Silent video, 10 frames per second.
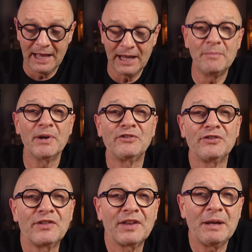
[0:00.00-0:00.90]
an
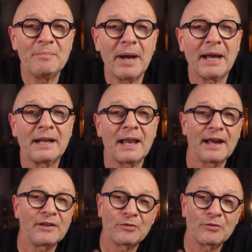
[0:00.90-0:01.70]
emergency bike light,